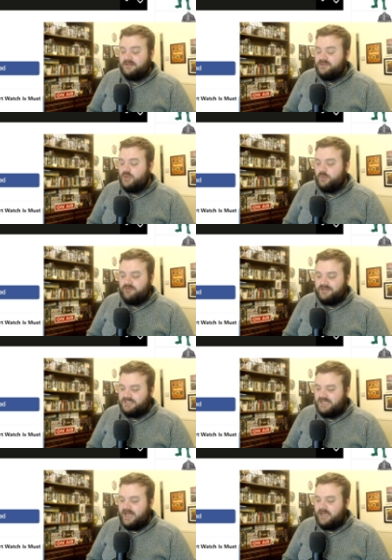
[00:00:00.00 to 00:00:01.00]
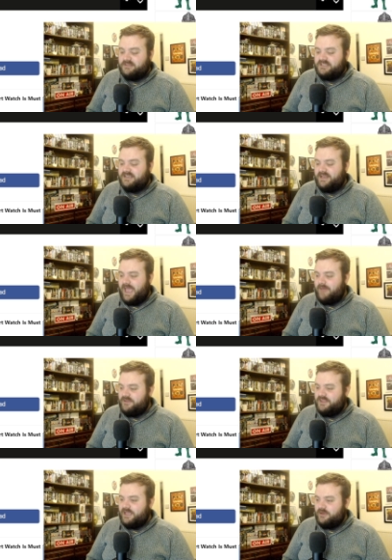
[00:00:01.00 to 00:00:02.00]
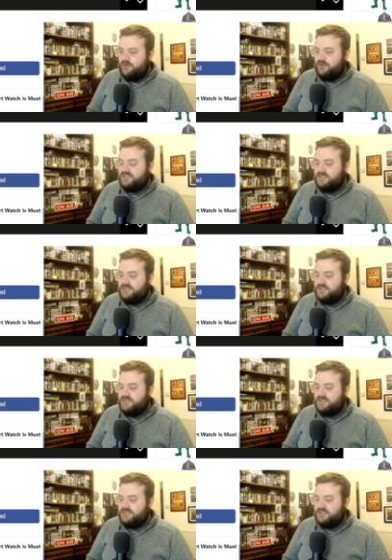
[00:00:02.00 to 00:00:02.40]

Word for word: numerous times and did everything it could